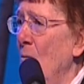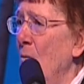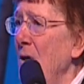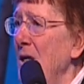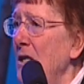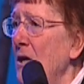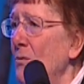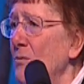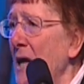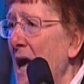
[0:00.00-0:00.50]

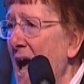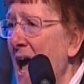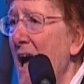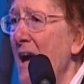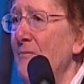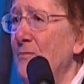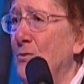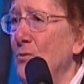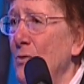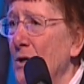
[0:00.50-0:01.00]
We don't
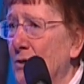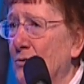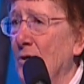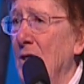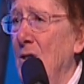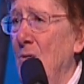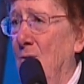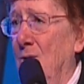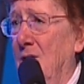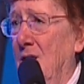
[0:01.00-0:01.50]
have to
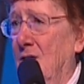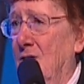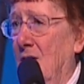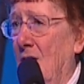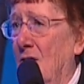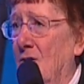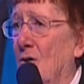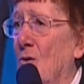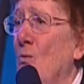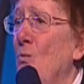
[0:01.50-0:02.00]
agree with each
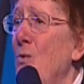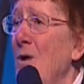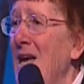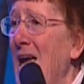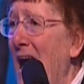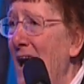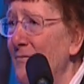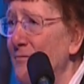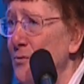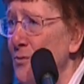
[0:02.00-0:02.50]
other.
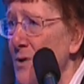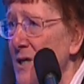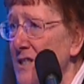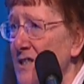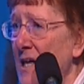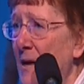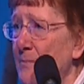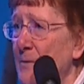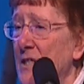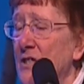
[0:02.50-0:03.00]
We have to
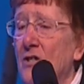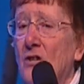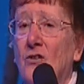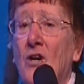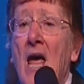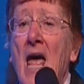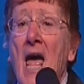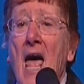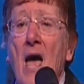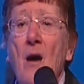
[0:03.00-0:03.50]
accept each other.